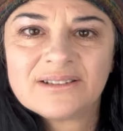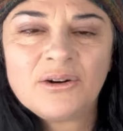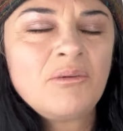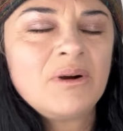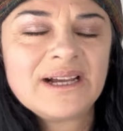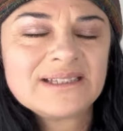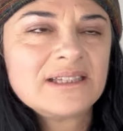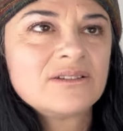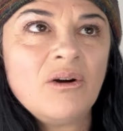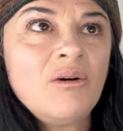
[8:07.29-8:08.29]
Always,
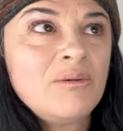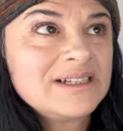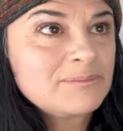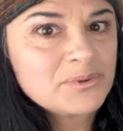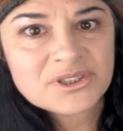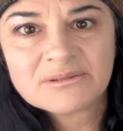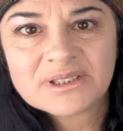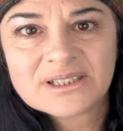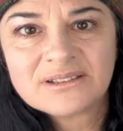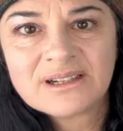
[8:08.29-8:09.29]
he's always pushing me
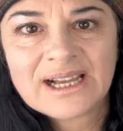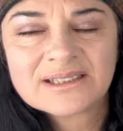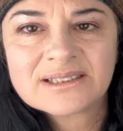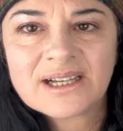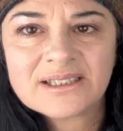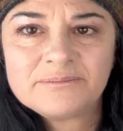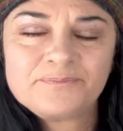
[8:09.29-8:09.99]
to look outside.